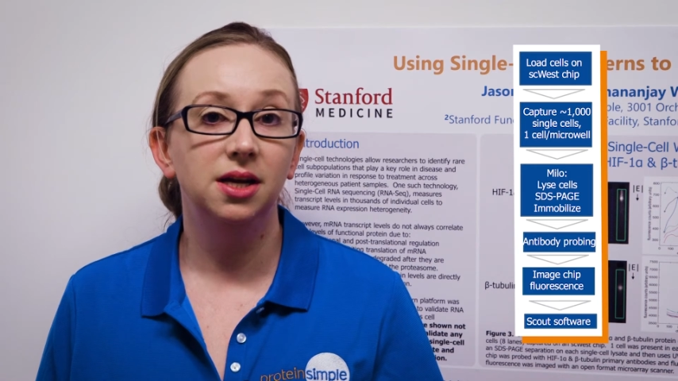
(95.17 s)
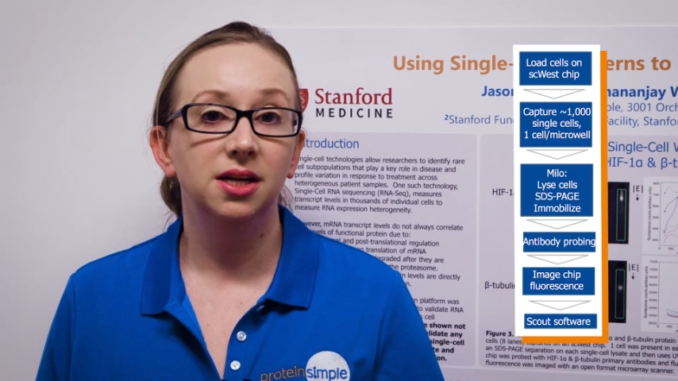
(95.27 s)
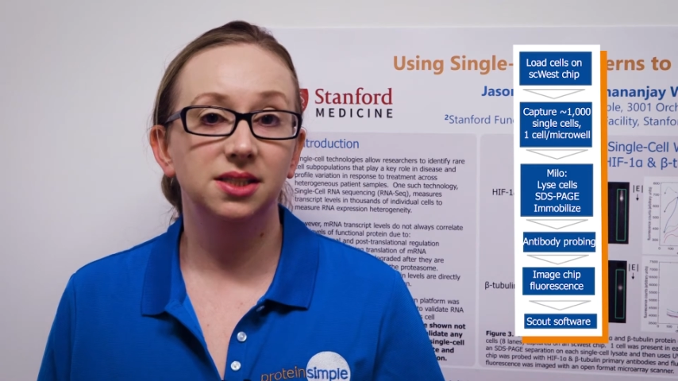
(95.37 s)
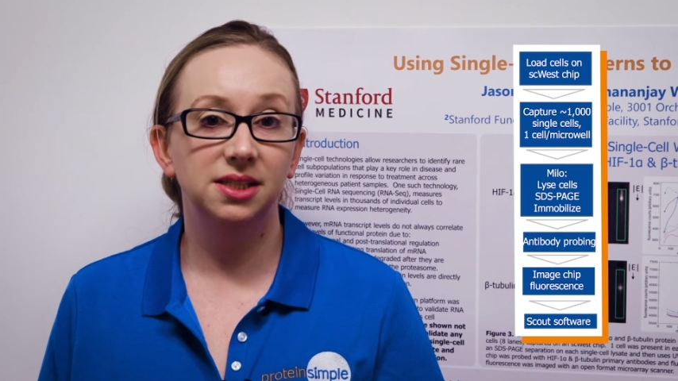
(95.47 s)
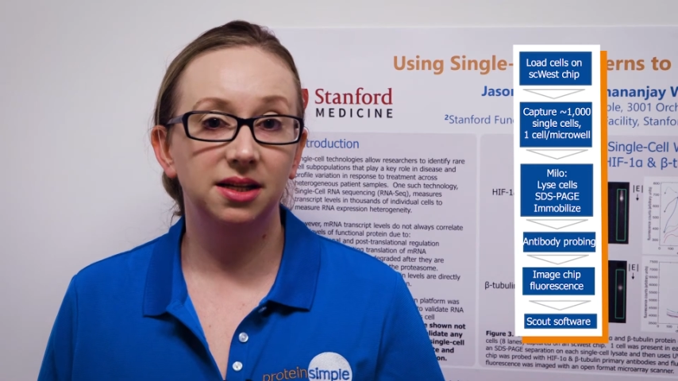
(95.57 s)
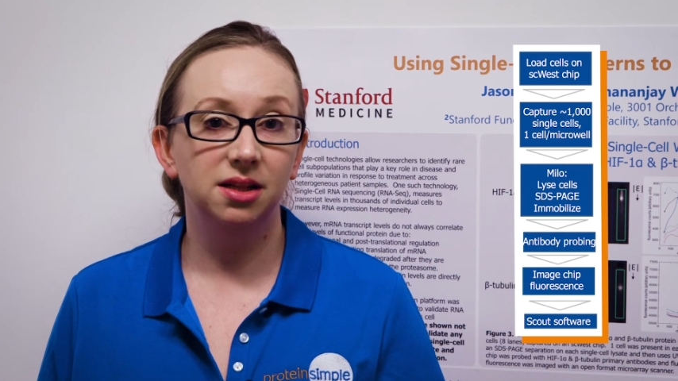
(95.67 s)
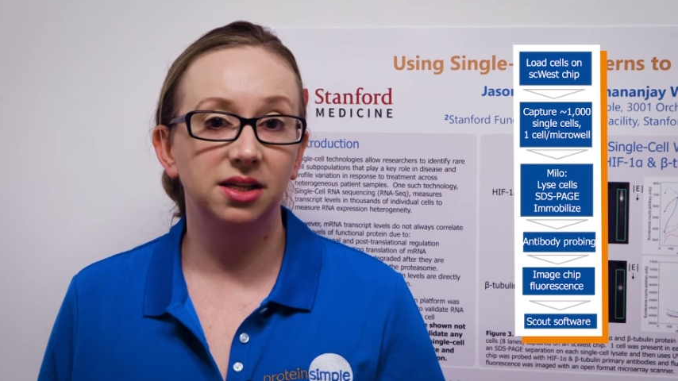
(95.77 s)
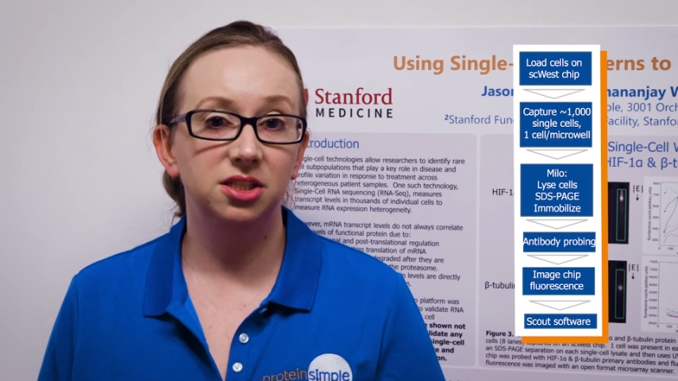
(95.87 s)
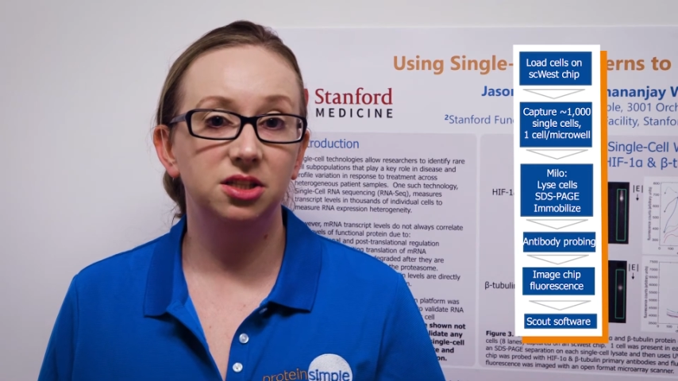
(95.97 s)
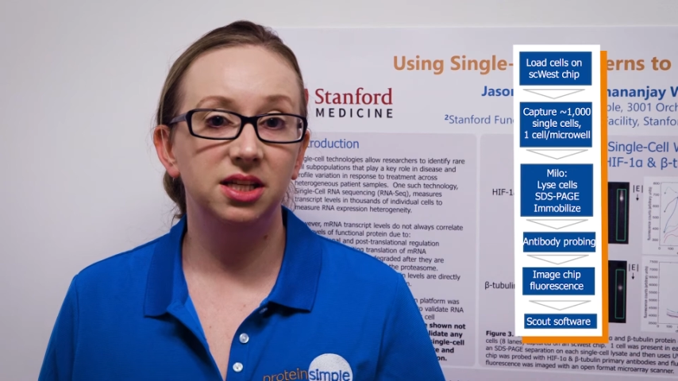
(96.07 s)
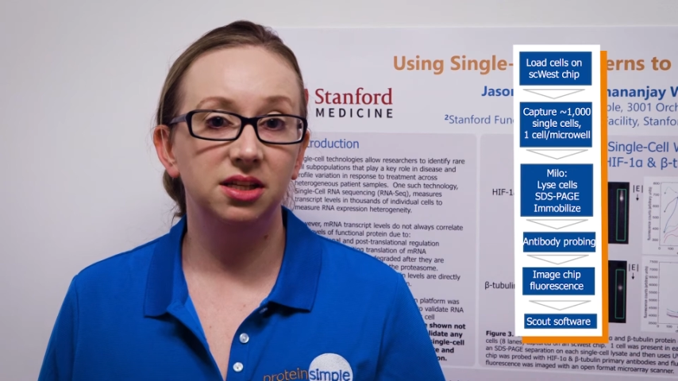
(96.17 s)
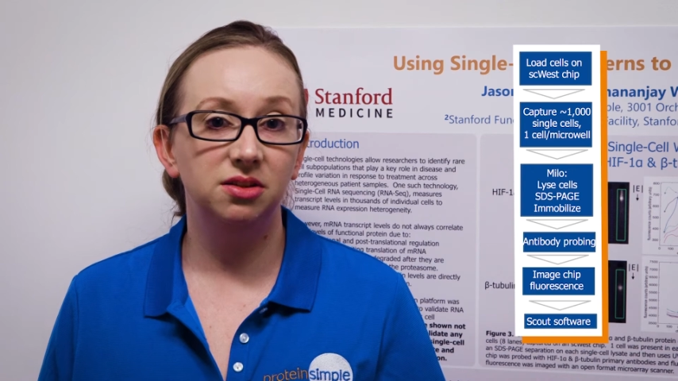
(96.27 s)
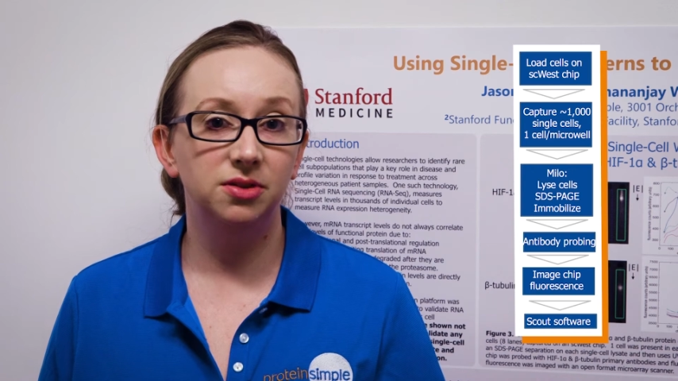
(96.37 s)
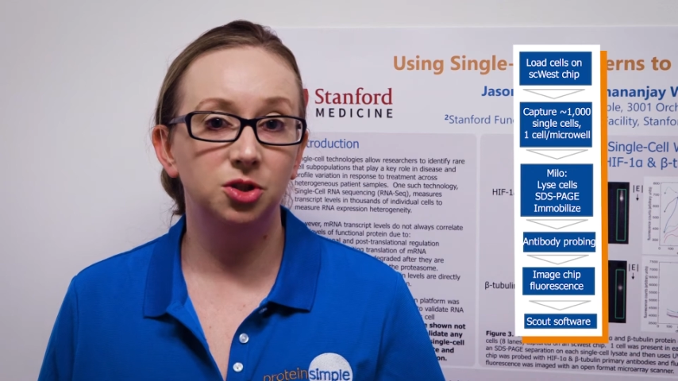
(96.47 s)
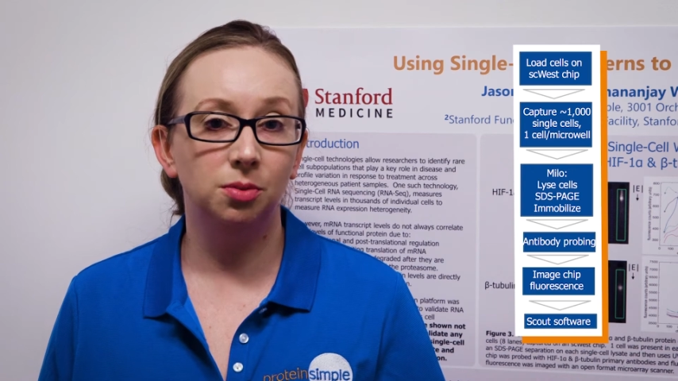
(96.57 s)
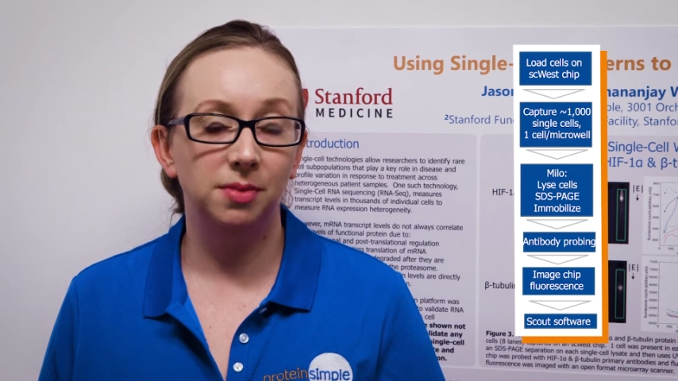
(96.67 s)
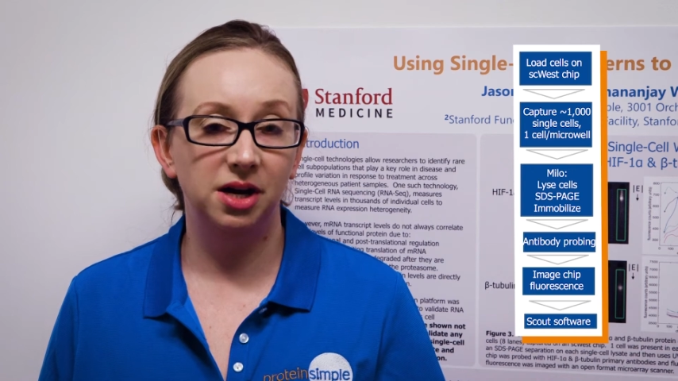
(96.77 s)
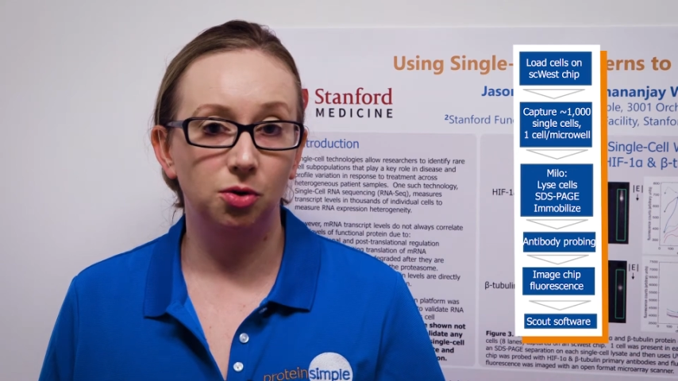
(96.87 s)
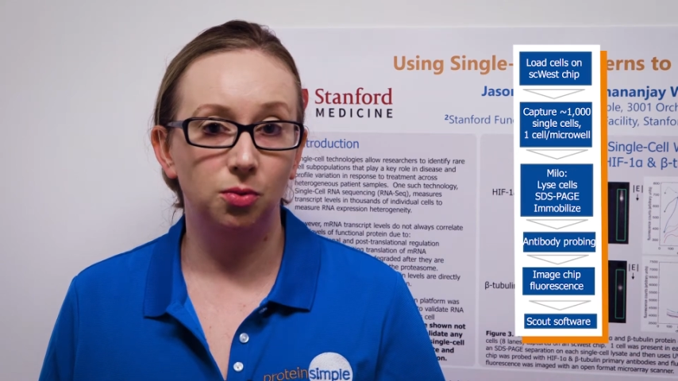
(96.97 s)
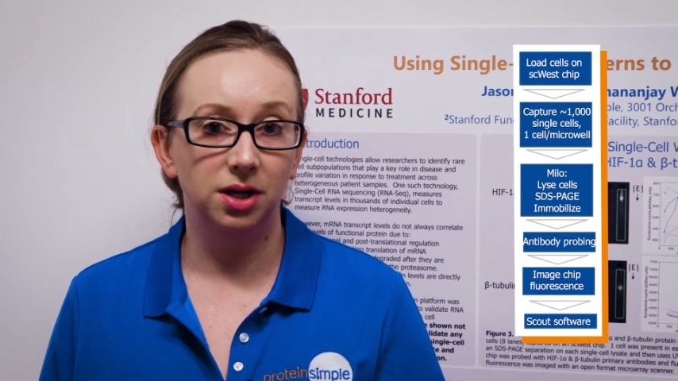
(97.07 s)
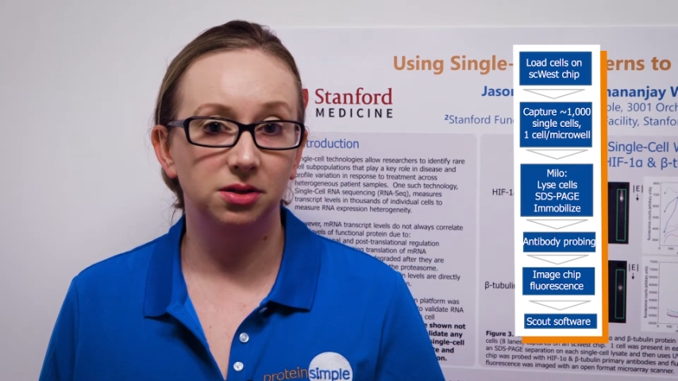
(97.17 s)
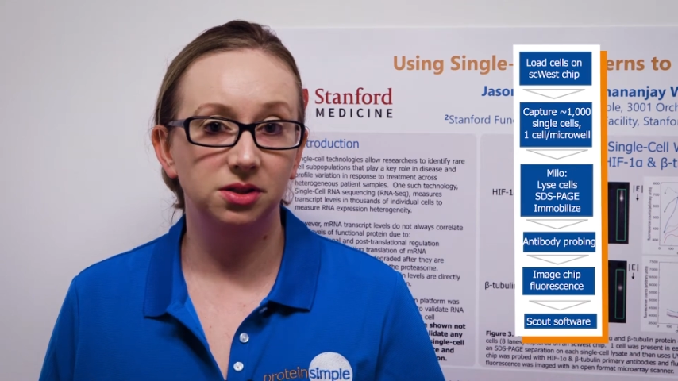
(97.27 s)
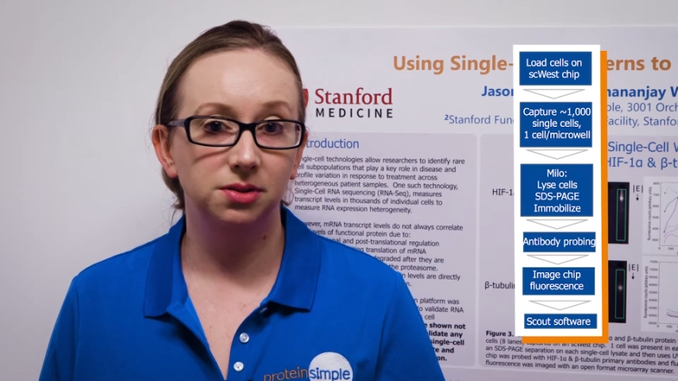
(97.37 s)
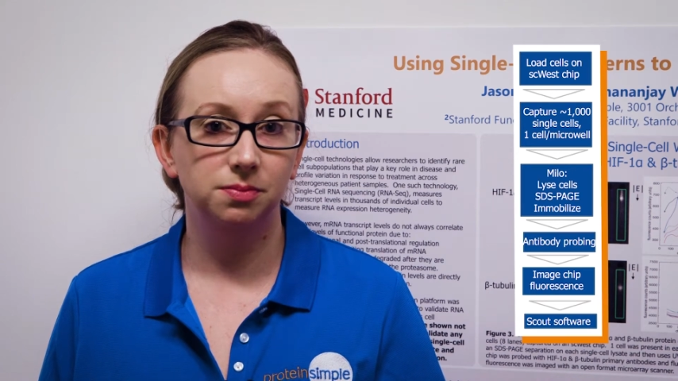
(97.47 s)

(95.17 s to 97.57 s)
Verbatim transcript: settle into the individual microwells.